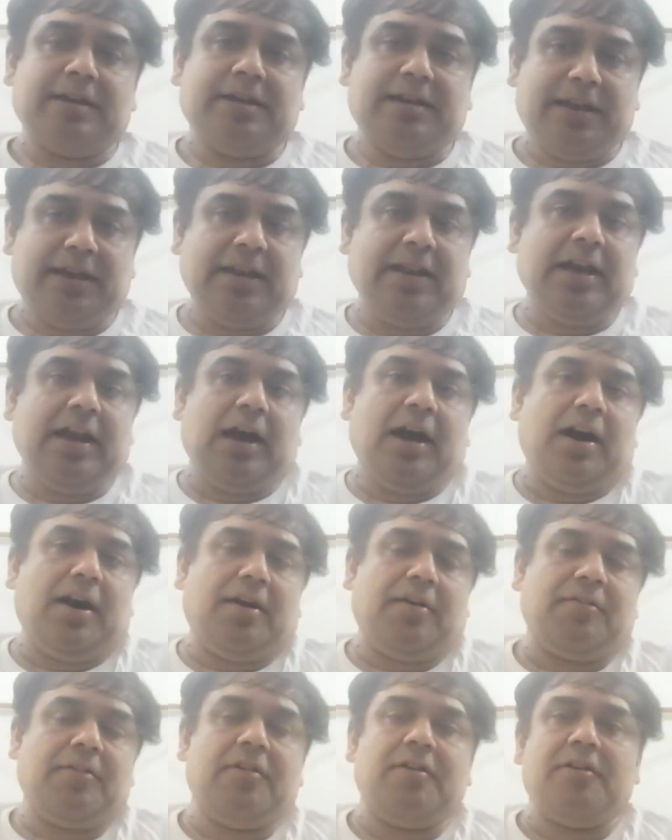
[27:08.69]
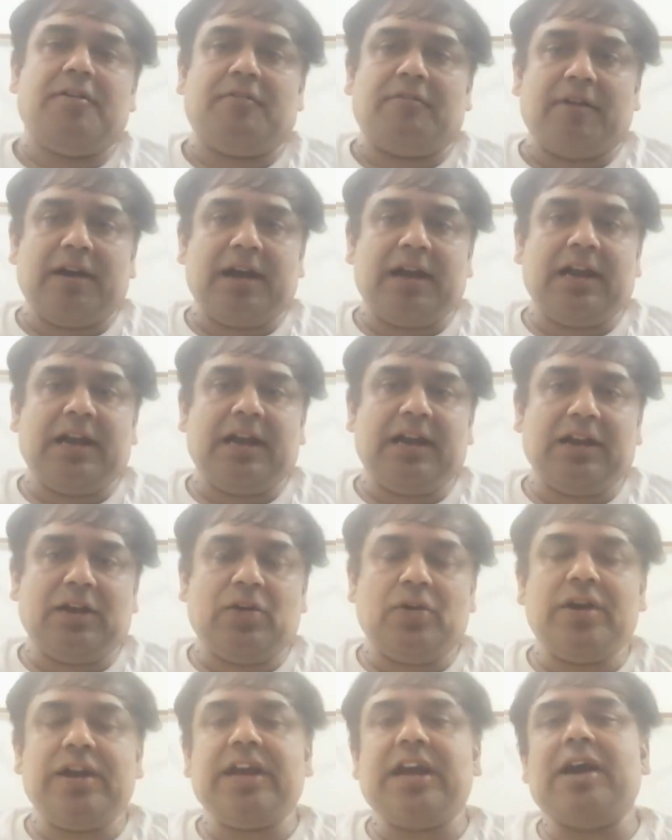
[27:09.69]
Anyhow, while
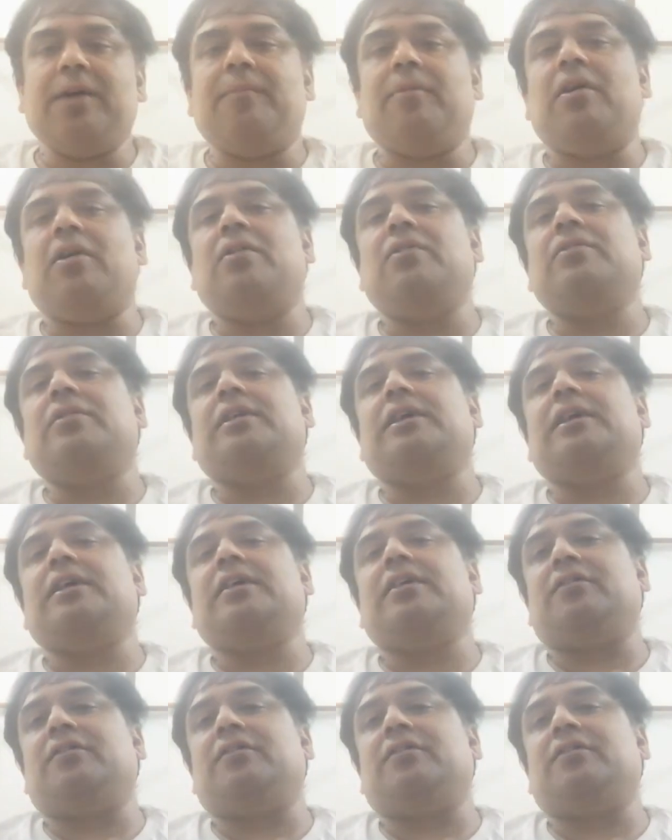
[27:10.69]
knowing about